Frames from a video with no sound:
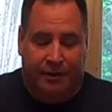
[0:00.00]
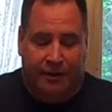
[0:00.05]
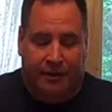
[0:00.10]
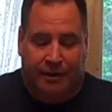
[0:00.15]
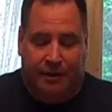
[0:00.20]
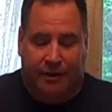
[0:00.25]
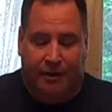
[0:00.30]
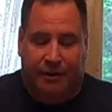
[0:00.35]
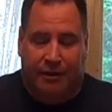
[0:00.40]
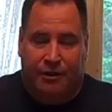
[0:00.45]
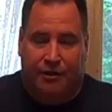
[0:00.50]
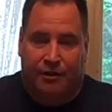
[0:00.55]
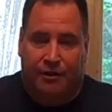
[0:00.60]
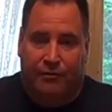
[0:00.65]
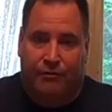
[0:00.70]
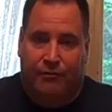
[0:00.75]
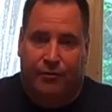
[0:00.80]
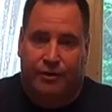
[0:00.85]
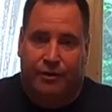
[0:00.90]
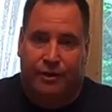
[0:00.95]
You
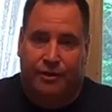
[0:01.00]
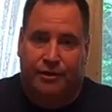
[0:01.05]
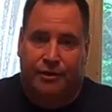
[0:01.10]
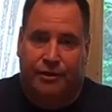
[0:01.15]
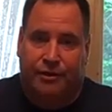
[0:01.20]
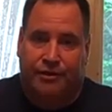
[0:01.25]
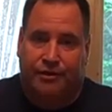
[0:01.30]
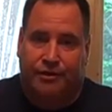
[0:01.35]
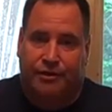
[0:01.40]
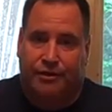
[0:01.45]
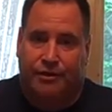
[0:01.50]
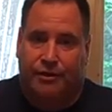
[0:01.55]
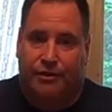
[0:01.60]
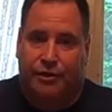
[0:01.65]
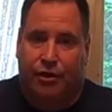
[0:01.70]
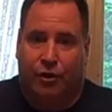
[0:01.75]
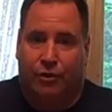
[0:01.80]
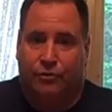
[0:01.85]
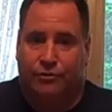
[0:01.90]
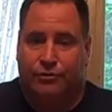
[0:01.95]
don't want to just
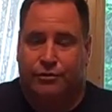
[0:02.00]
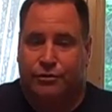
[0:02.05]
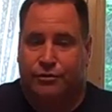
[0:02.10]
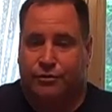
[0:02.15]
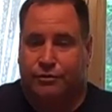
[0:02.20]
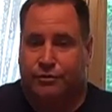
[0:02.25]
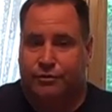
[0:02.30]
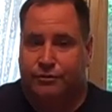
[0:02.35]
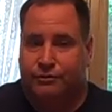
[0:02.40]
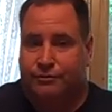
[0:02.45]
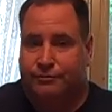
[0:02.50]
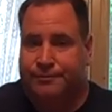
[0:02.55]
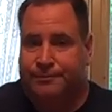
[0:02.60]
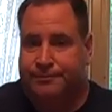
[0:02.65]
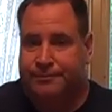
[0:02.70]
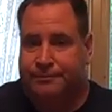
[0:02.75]
go to,